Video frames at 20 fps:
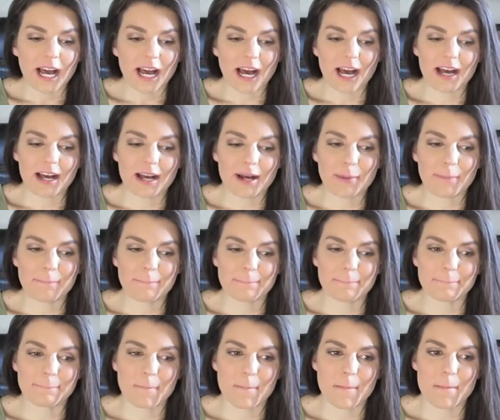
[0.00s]

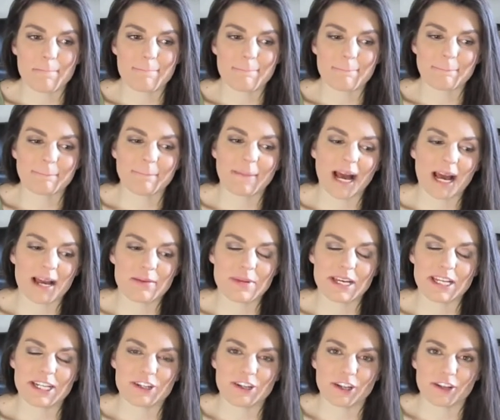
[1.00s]
I
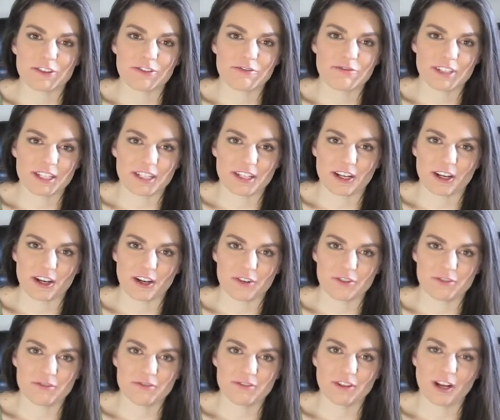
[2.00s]
made another
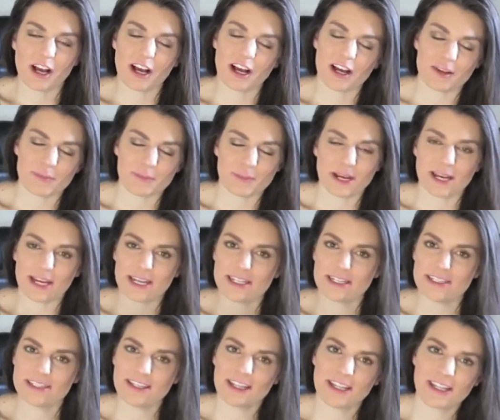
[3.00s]
video on
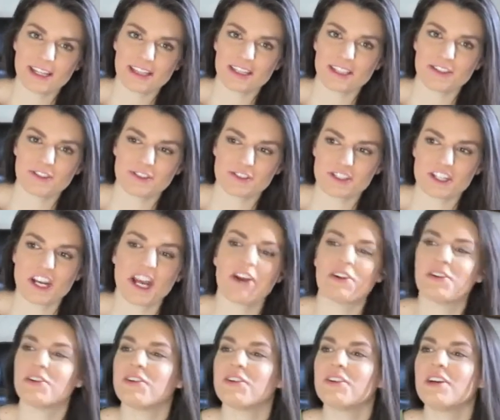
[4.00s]
my little
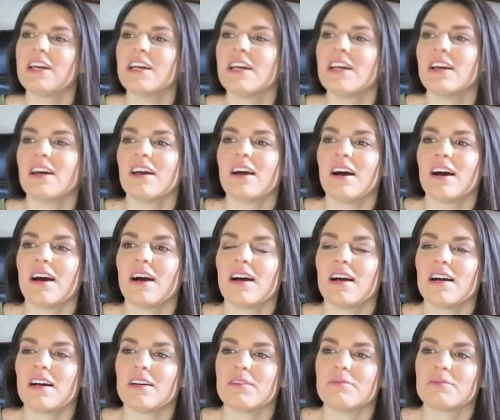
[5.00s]
channel
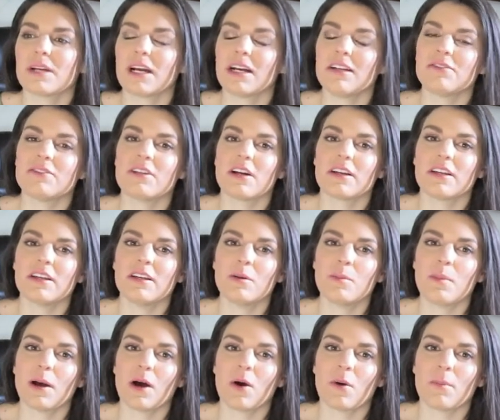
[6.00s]
kind of talking
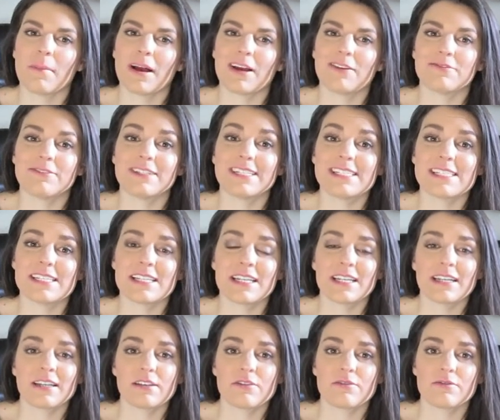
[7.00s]
about my
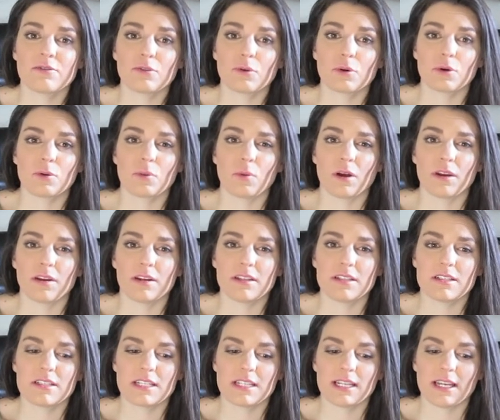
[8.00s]
reasoning for
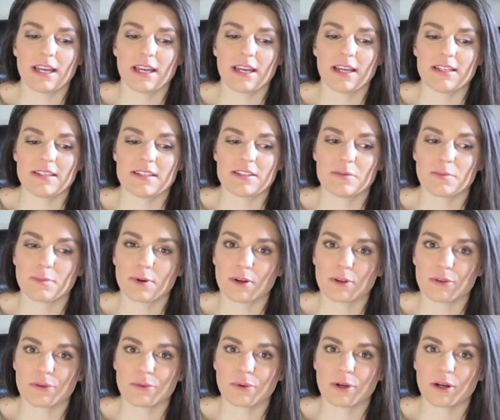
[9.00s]
wanting to get into
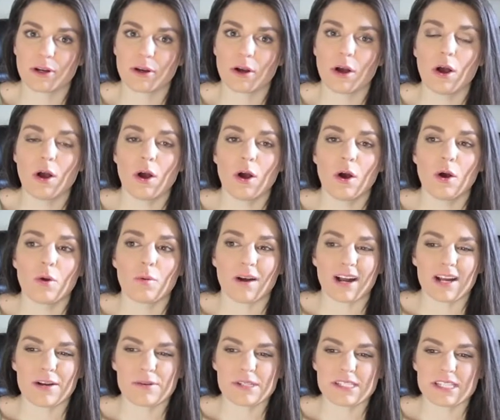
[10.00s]
birth work,
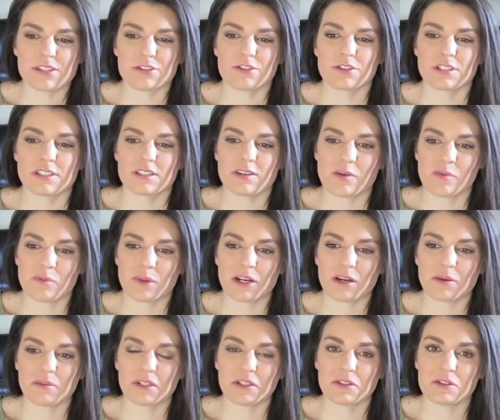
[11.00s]
why I was interested in
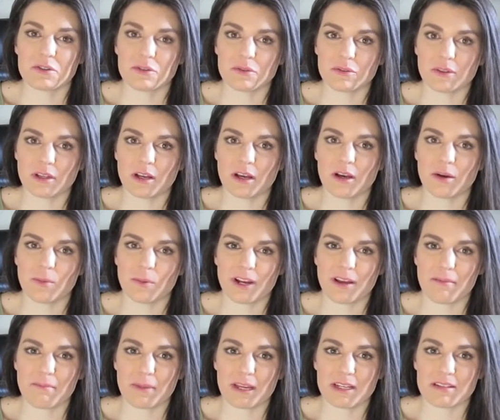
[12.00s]
becoming a doula, what
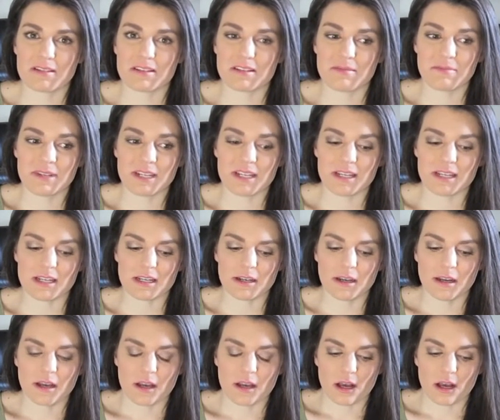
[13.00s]
it meant to me,
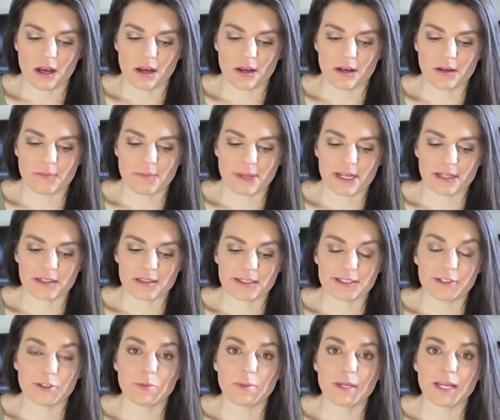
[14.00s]
and a
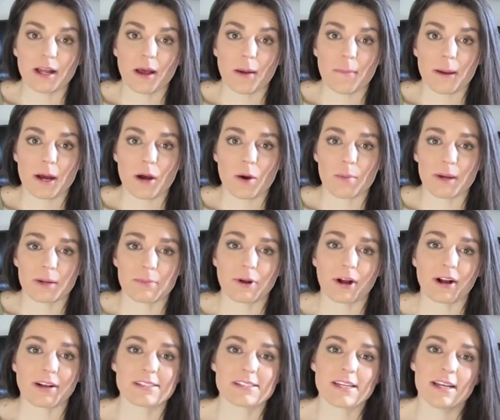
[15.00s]
little bit about my
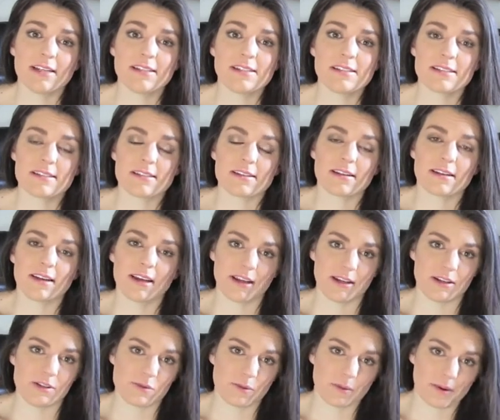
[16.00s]
process
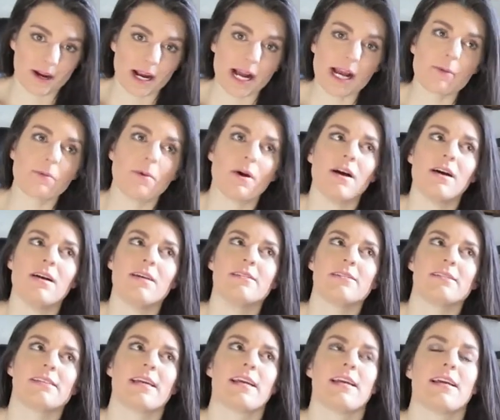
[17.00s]
and where I
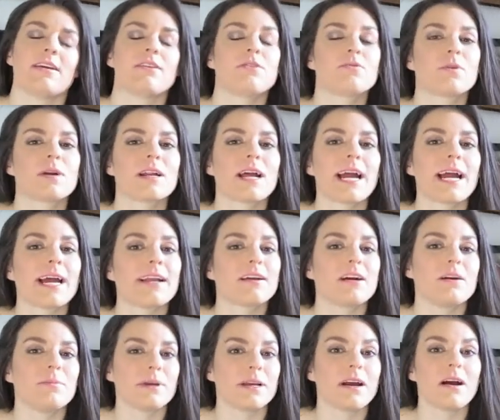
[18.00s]
was and what I had
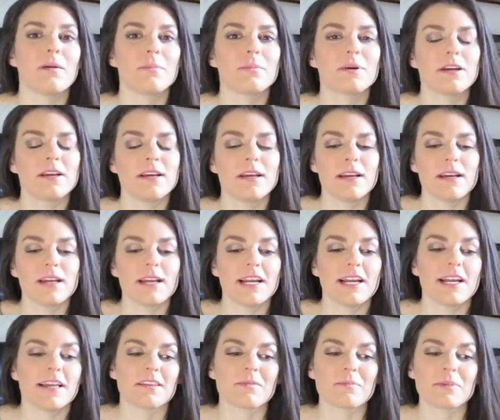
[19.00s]
coming up.
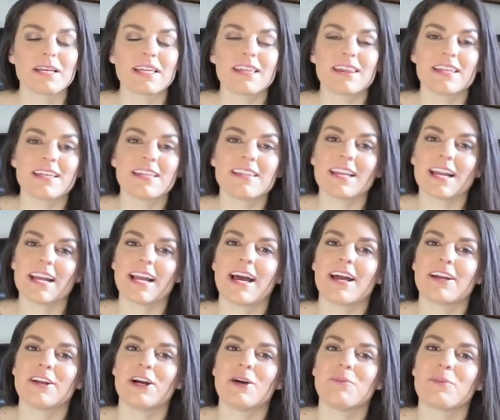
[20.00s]
And the big thing that I
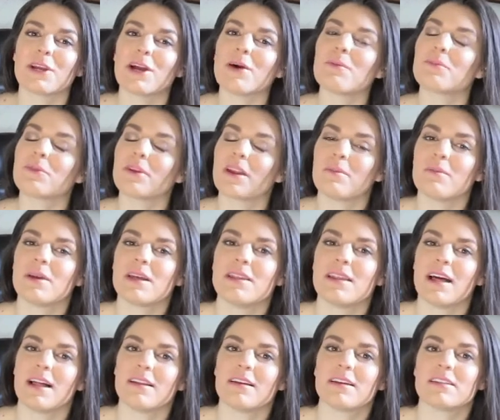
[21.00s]
had coming up when I made
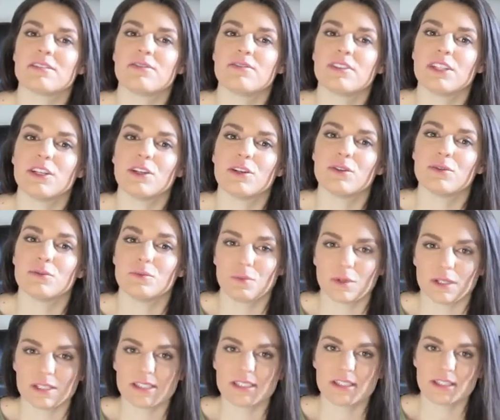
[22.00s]
that last video
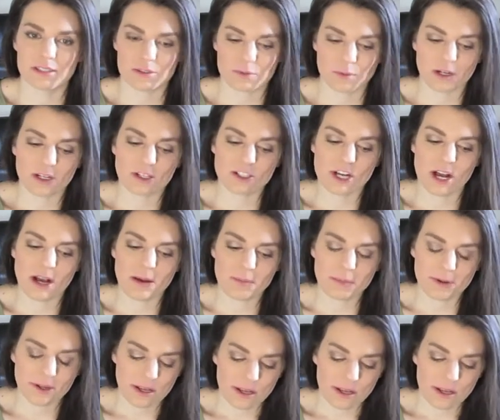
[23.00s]
was this workshop.